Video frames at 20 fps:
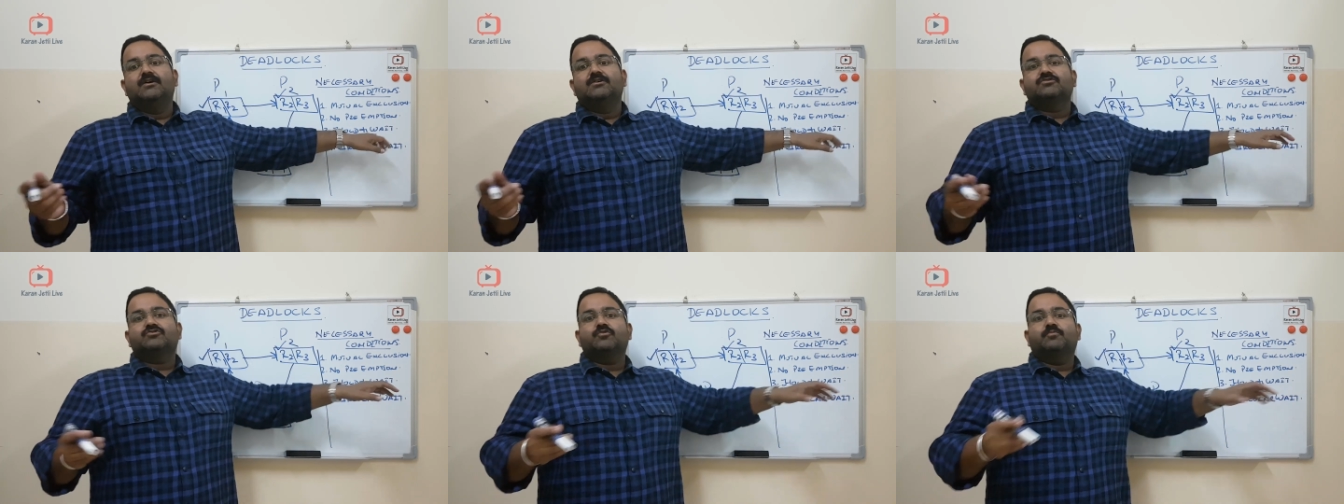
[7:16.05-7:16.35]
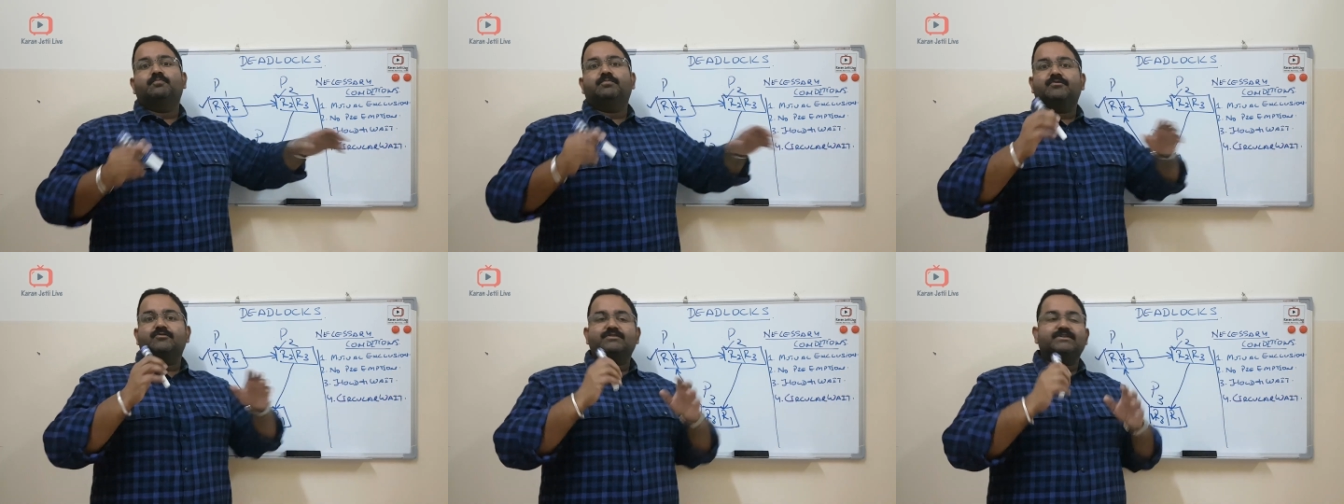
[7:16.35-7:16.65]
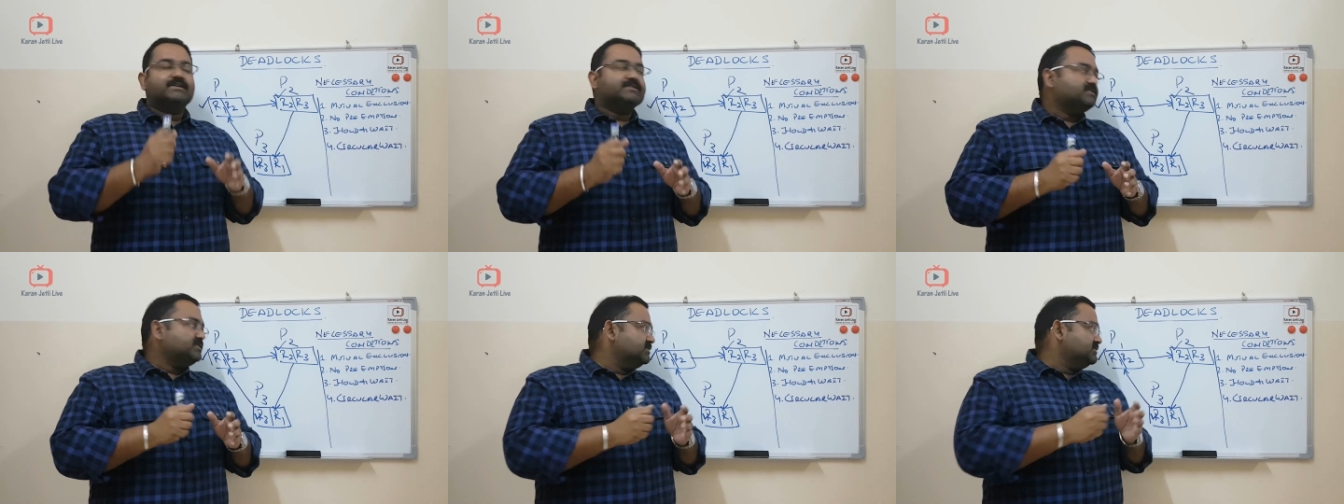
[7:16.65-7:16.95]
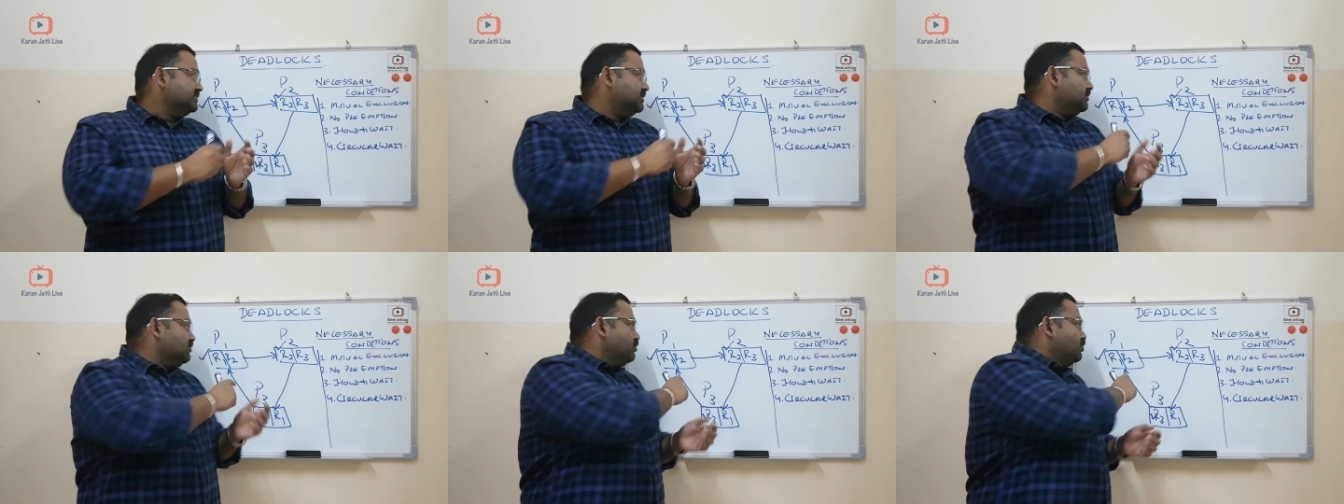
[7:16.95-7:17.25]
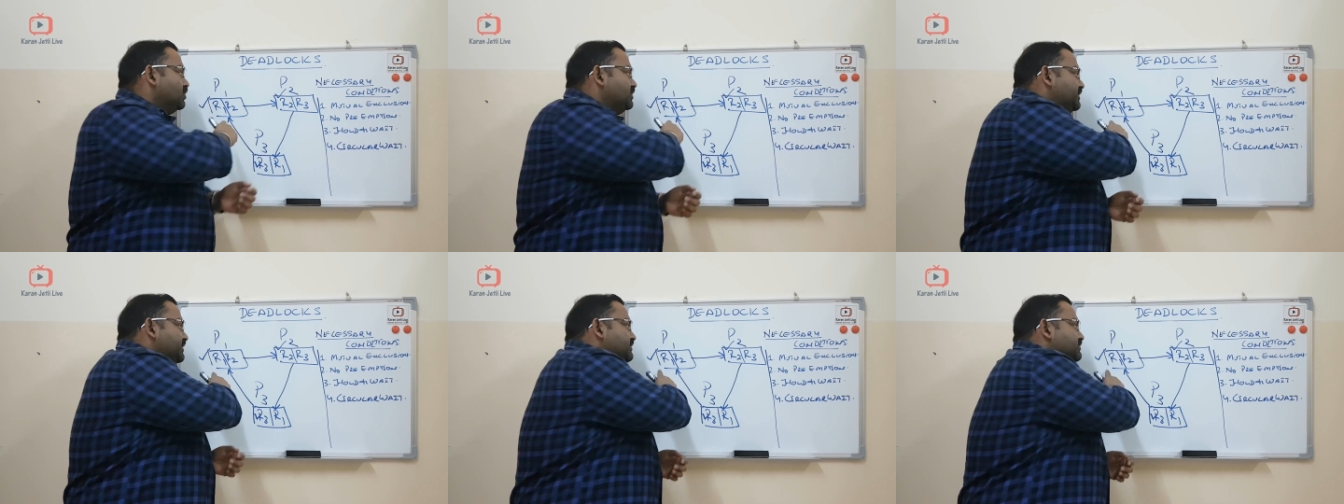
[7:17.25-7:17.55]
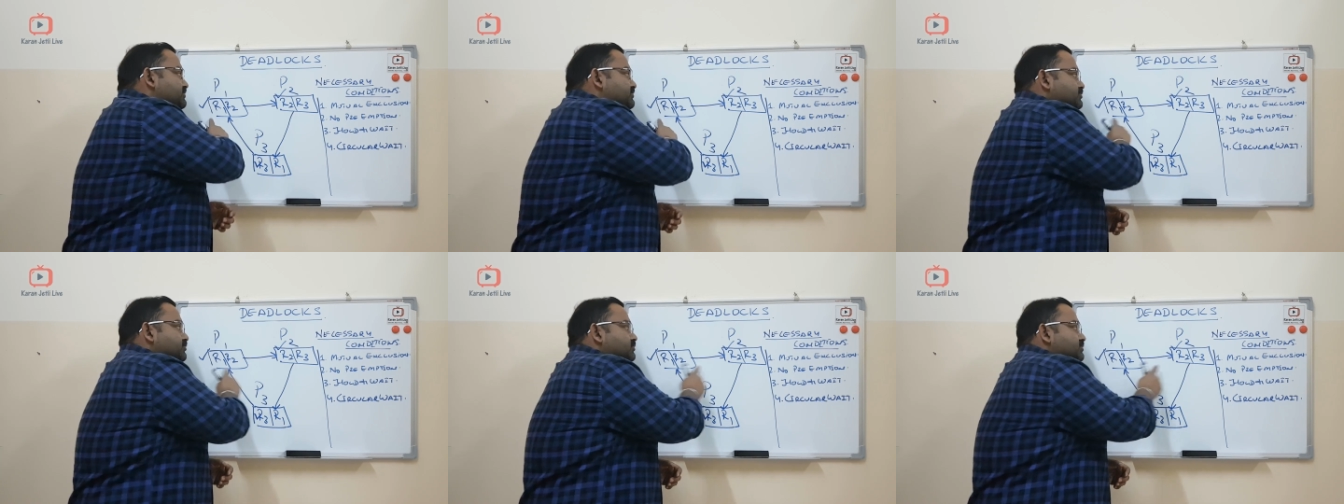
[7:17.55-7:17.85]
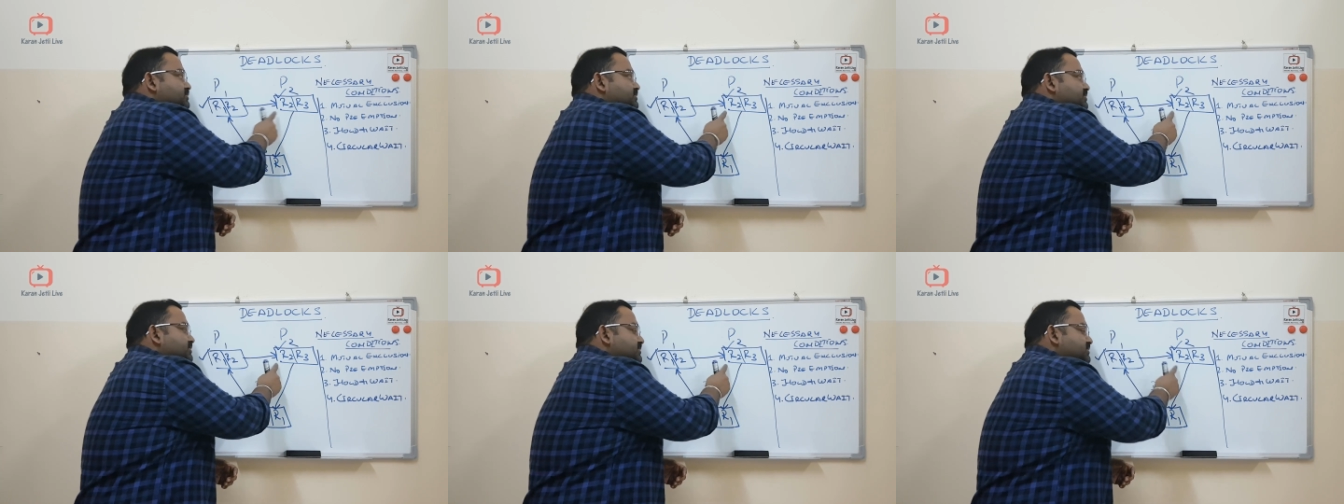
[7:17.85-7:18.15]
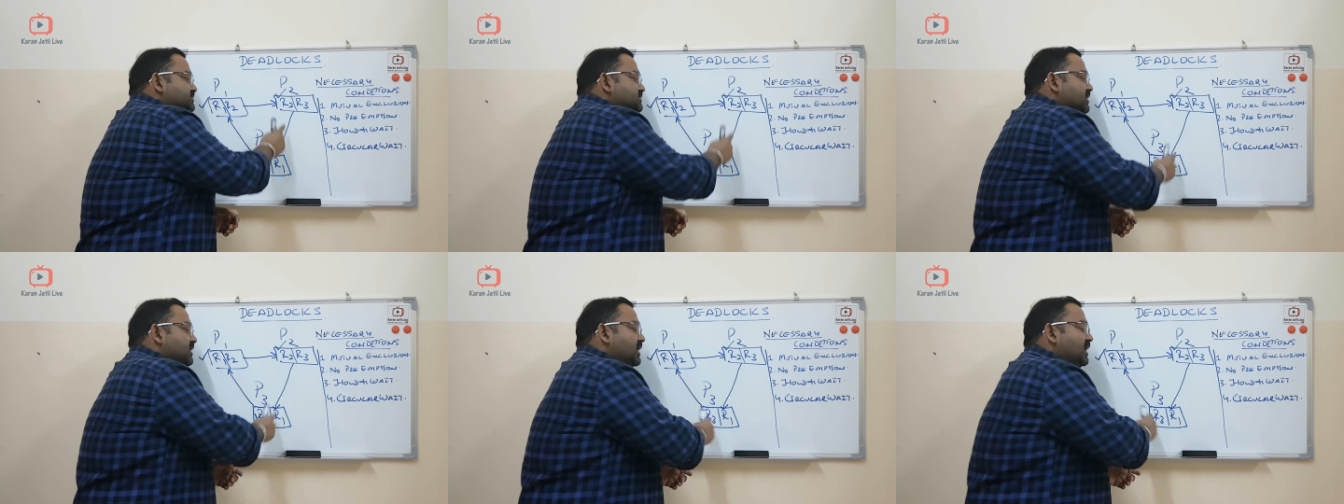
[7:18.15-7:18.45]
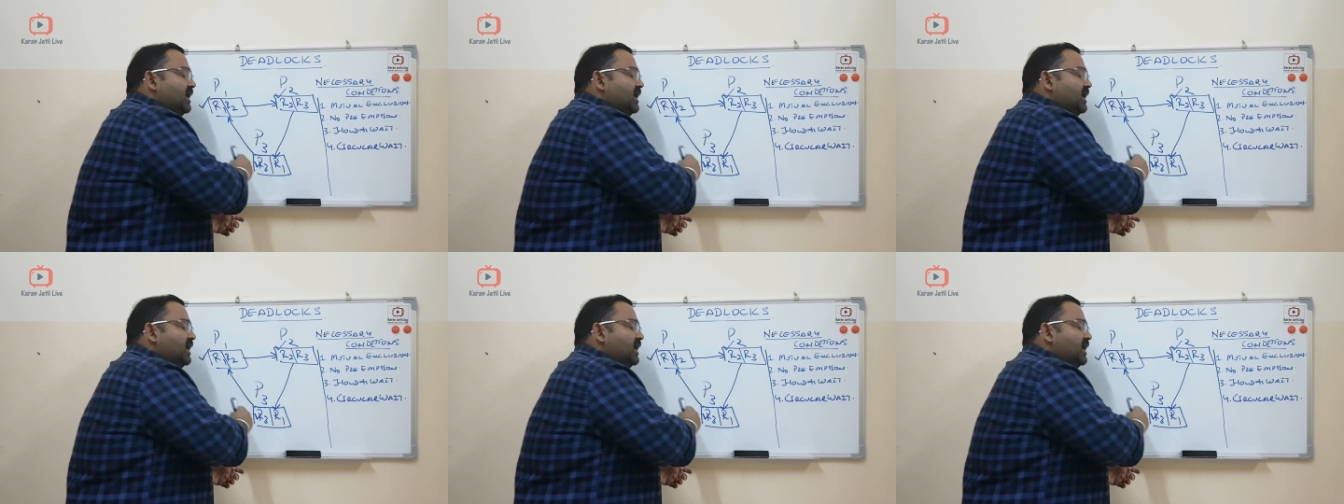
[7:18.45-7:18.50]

So processes are holding resources